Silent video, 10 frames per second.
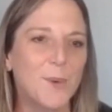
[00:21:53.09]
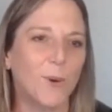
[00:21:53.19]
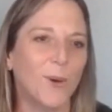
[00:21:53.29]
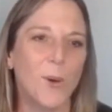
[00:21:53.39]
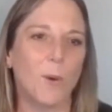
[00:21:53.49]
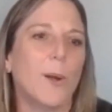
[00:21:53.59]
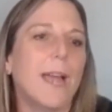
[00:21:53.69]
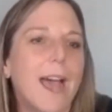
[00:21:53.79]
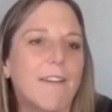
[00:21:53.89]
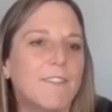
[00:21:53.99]
Well, what do I
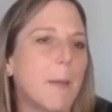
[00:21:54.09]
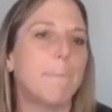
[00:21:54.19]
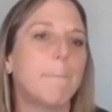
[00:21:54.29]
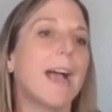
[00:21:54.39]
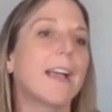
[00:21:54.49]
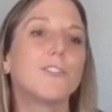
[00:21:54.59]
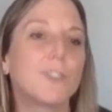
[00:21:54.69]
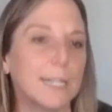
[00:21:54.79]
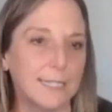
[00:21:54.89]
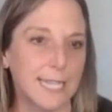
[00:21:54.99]
have in my bag of
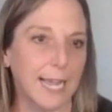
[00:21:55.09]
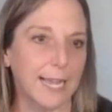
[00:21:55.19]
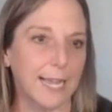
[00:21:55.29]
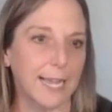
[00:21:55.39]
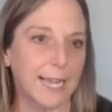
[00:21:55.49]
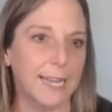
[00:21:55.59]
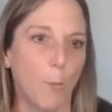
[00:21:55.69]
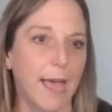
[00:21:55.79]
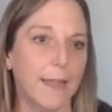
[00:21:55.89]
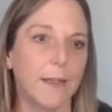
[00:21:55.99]
tricks that can
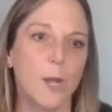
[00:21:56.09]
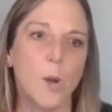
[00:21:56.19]
help with it?